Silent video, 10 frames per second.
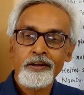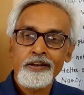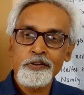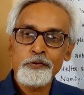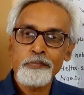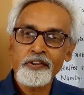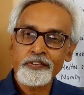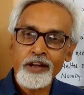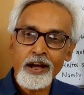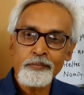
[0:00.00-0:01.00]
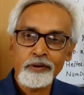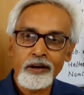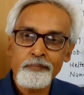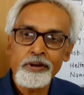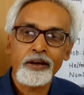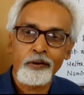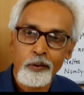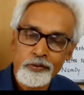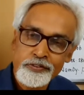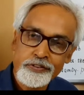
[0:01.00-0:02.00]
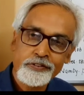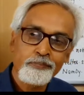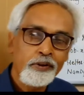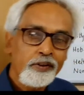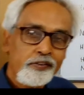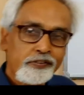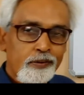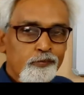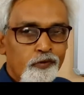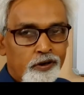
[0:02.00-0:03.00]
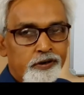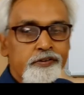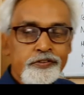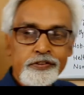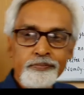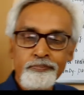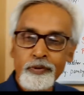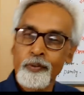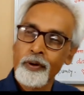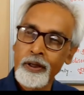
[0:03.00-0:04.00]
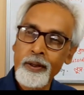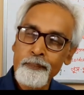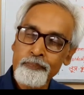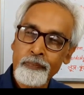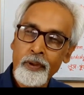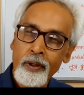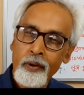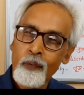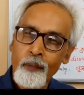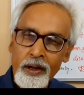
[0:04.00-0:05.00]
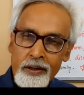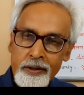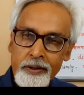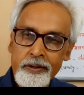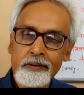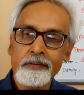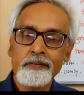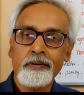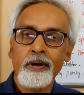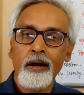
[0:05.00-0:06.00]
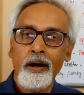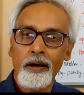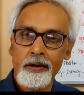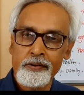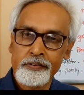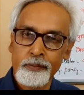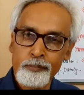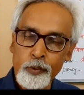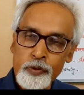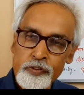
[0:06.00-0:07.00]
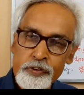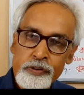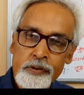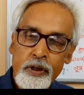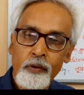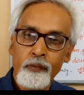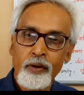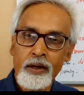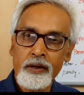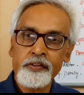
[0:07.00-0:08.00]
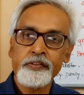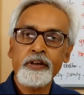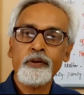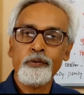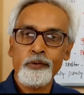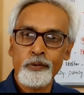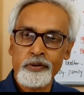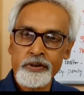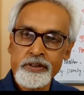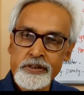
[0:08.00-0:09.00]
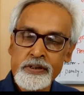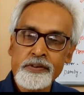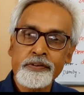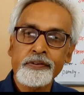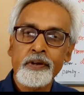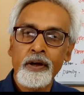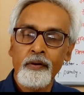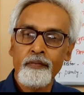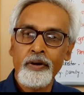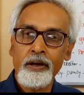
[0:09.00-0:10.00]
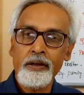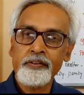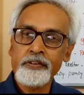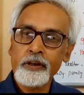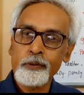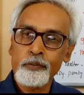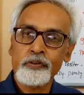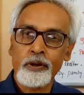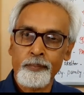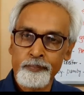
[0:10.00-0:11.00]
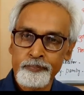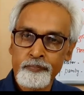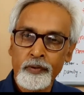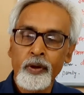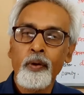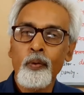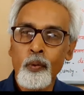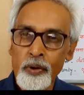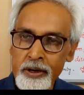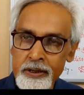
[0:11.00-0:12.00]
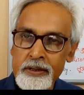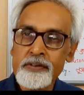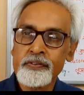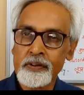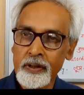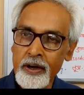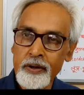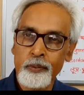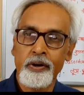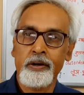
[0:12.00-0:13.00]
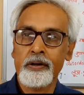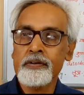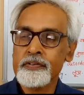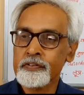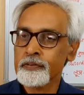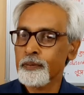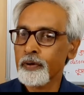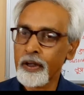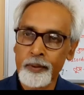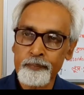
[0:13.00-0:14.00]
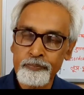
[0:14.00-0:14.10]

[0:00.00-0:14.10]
You must have come across some words, okay, while reading some books, while listening to your teachers, while listening to some orators, great orators, okay.